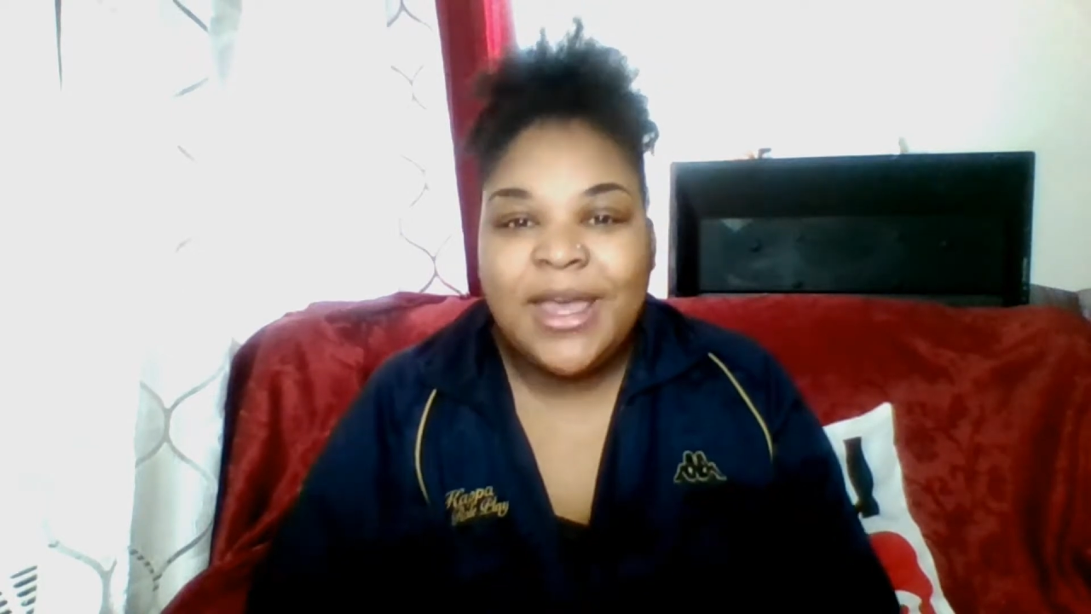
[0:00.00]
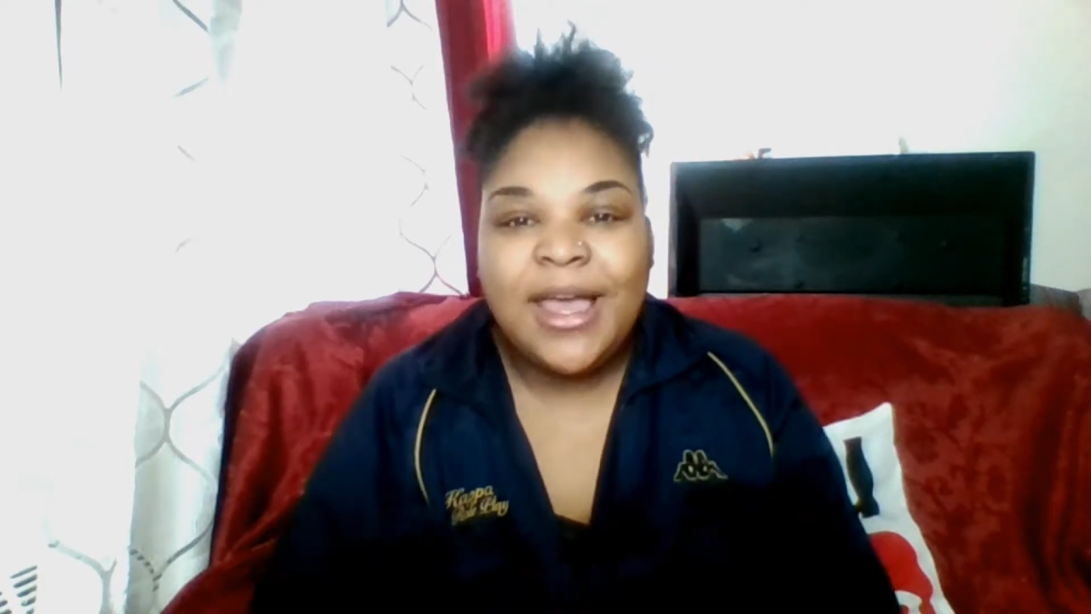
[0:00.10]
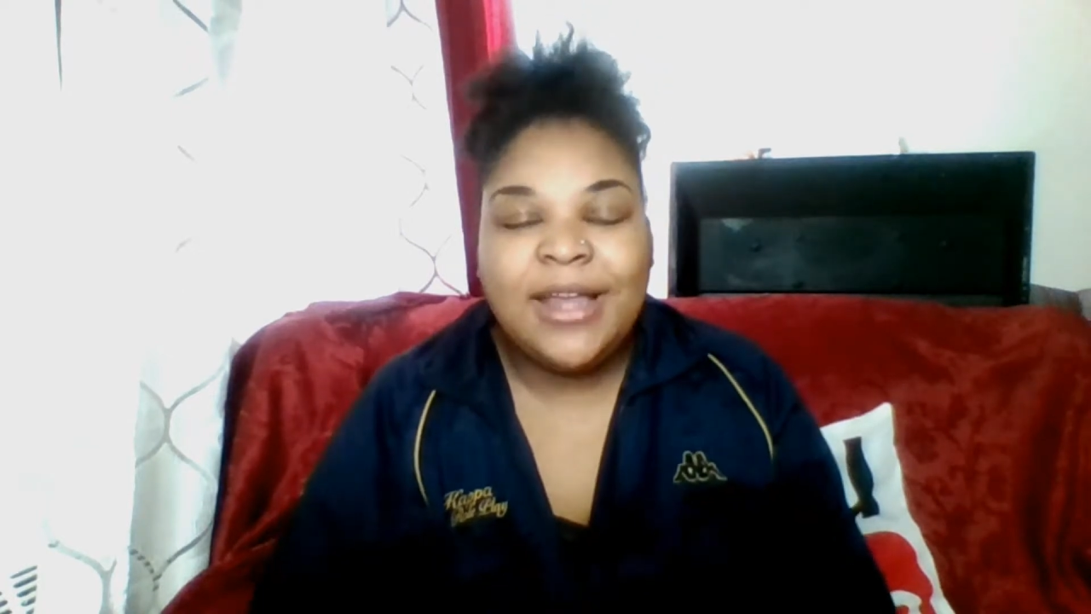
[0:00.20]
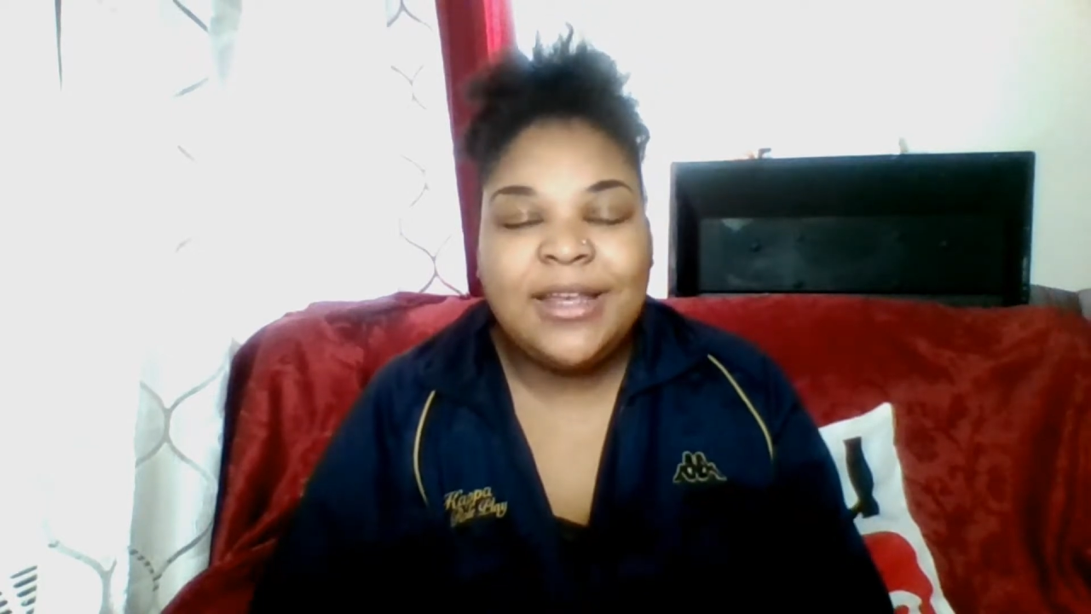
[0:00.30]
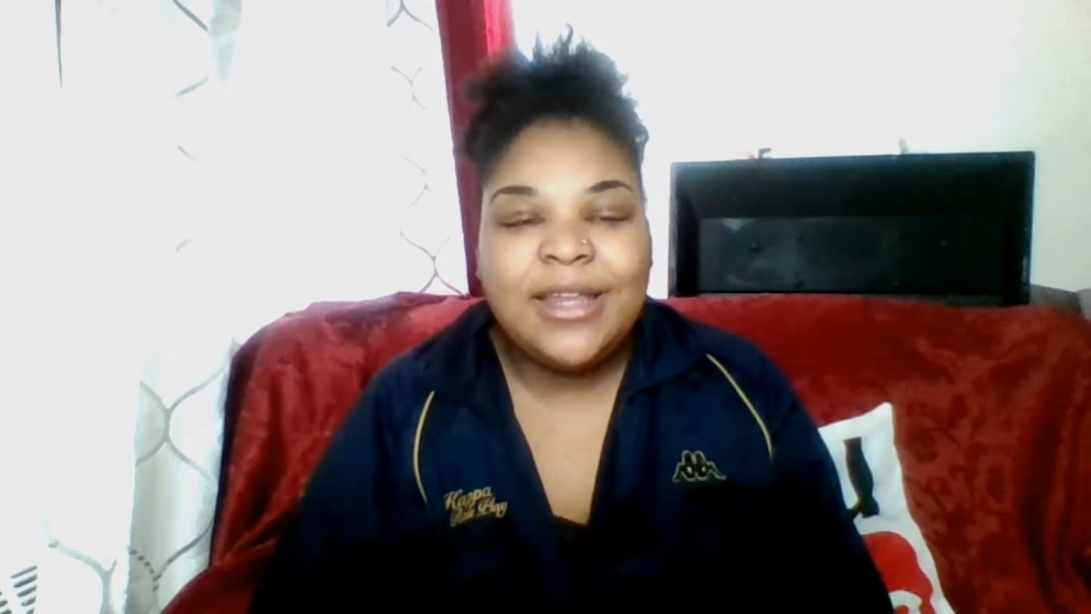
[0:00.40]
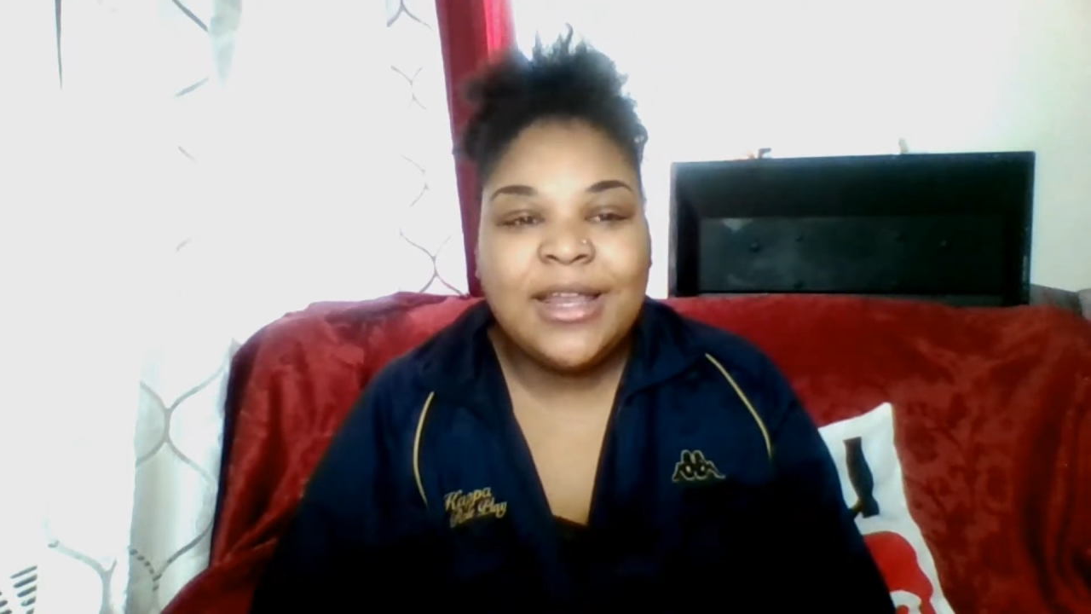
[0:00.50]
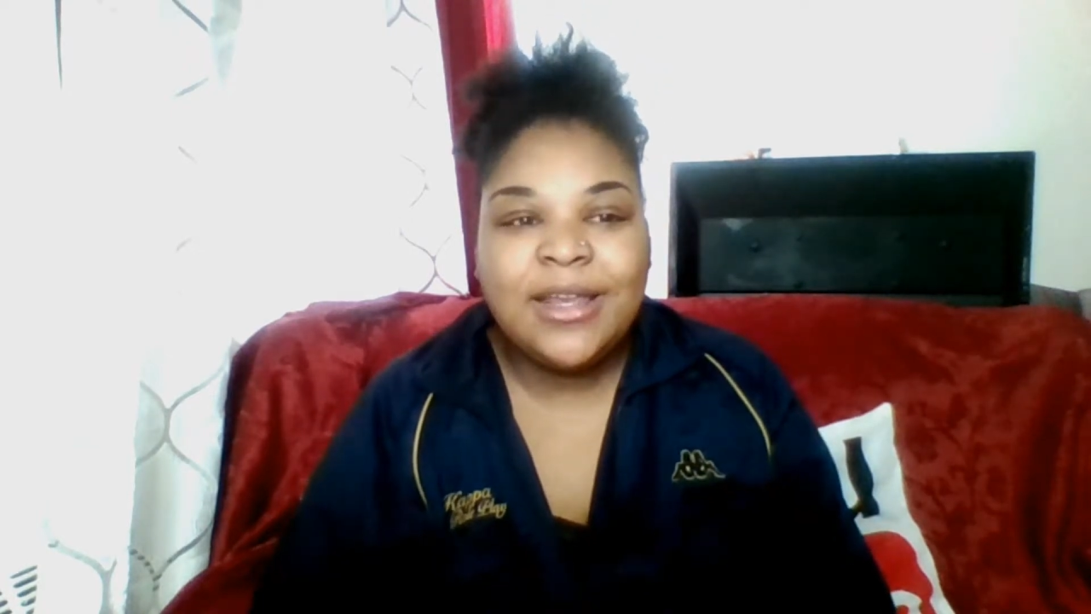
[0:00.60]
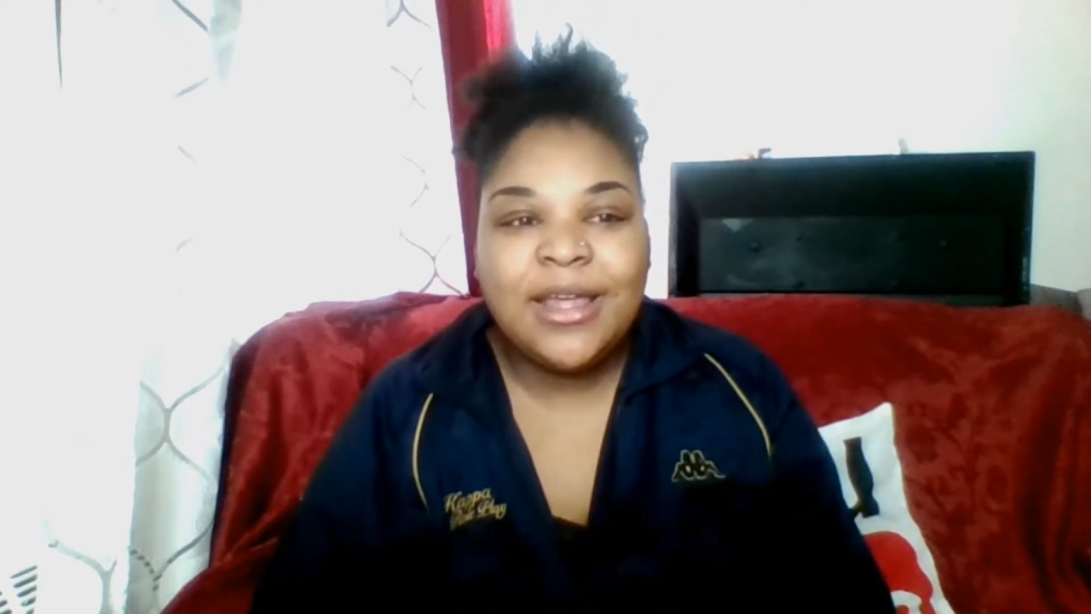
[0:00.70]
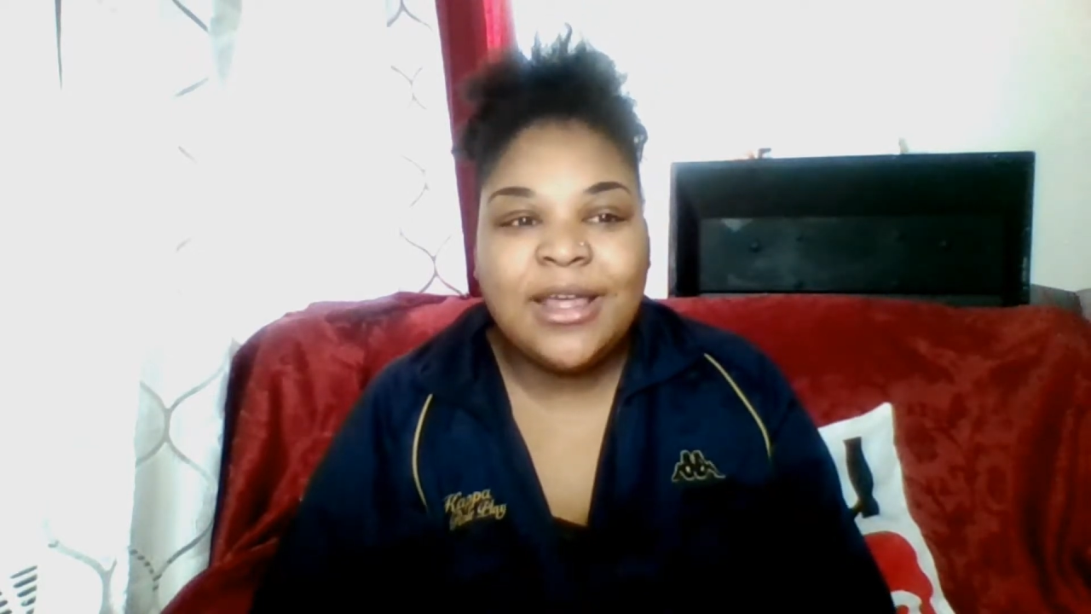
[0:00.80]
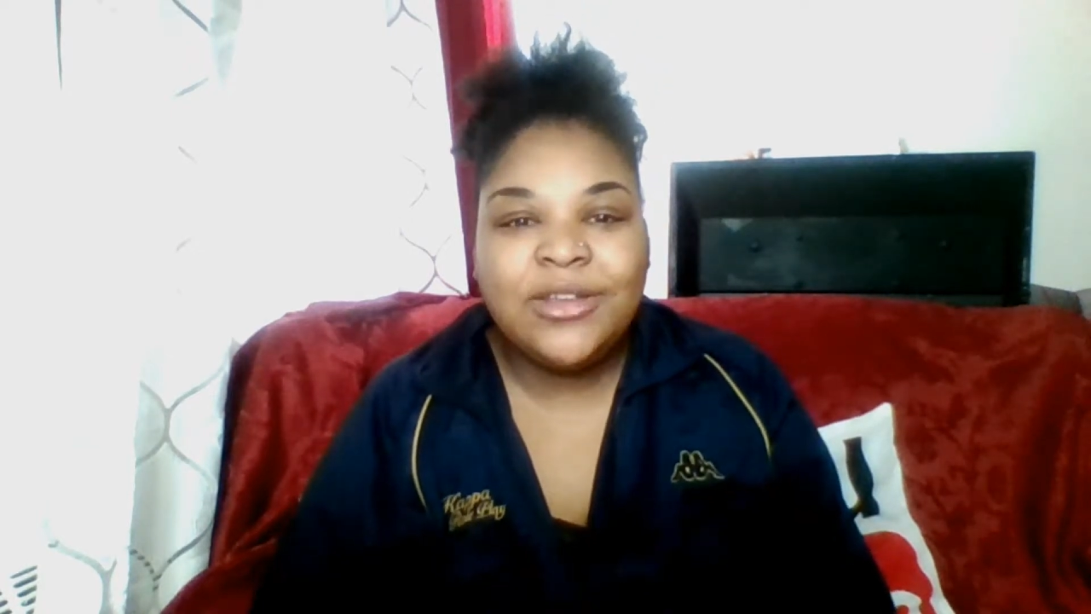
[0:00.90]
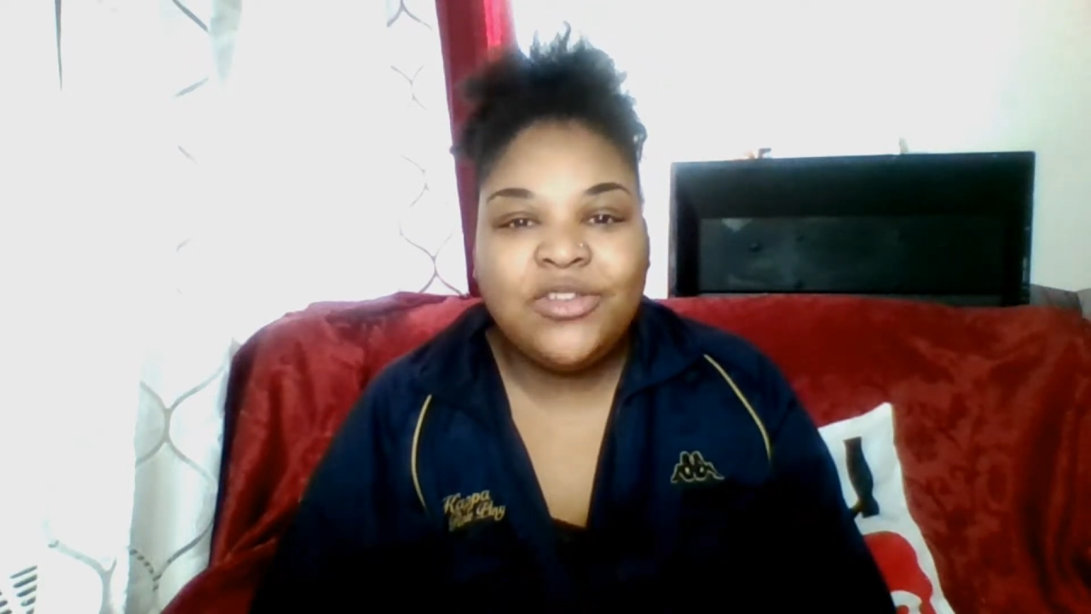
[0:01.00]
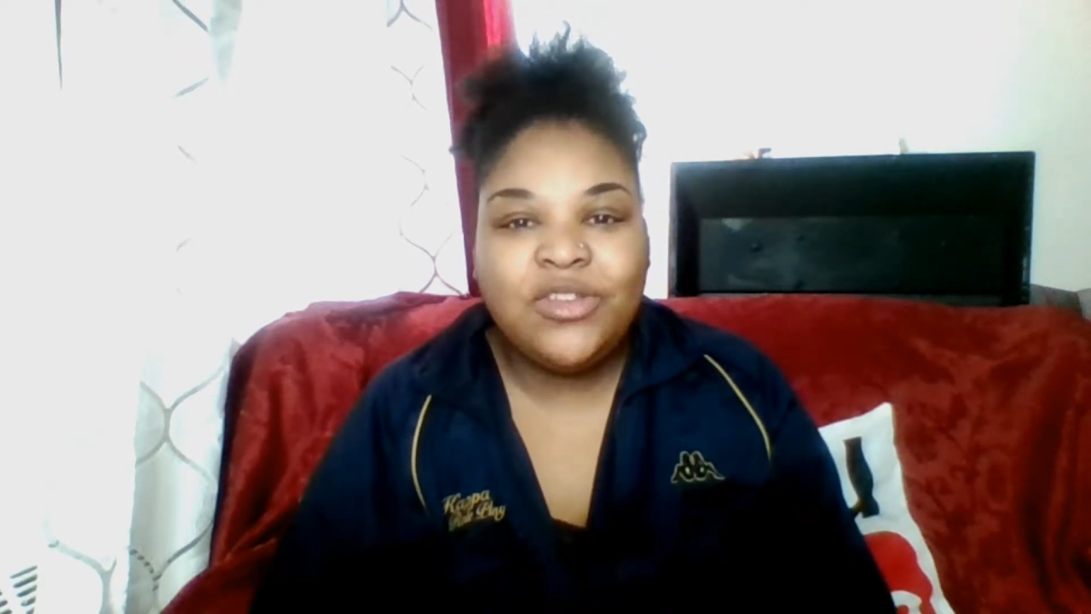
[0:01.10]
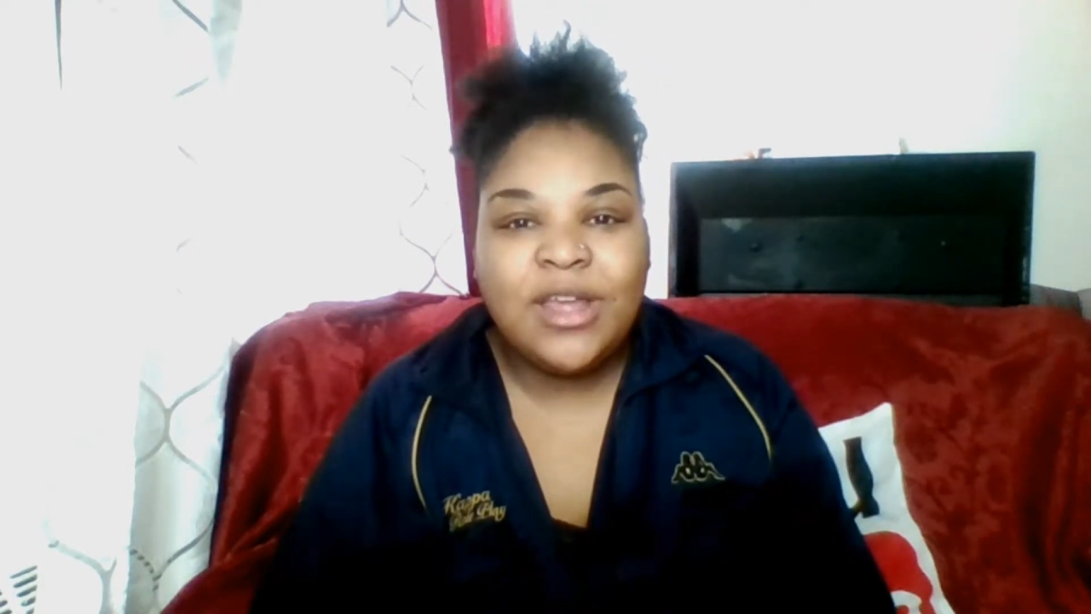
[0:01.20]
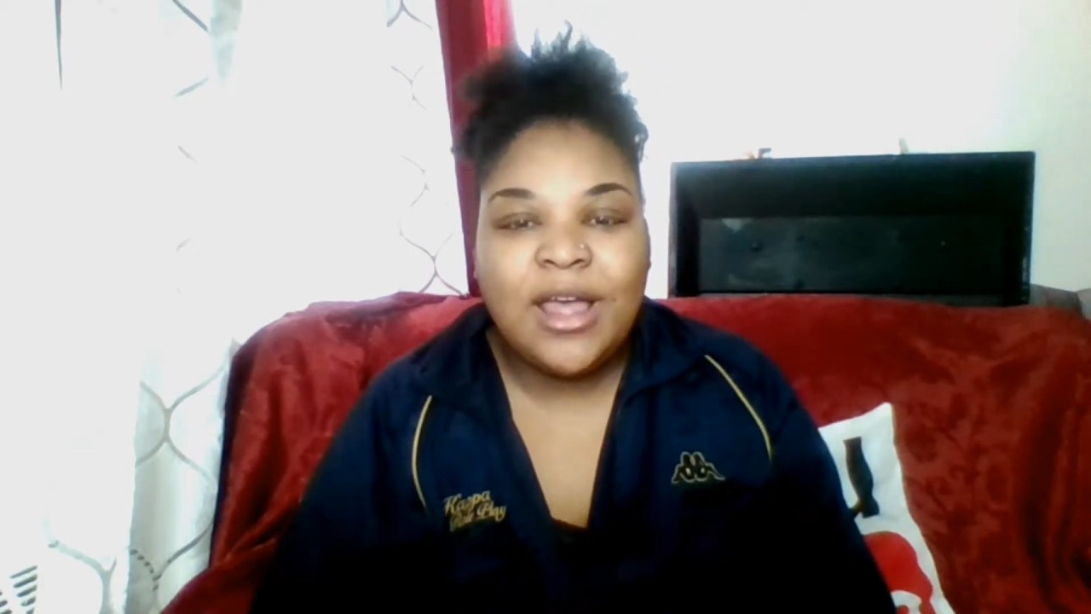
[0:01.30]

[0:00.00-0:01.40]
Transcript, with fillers: And then she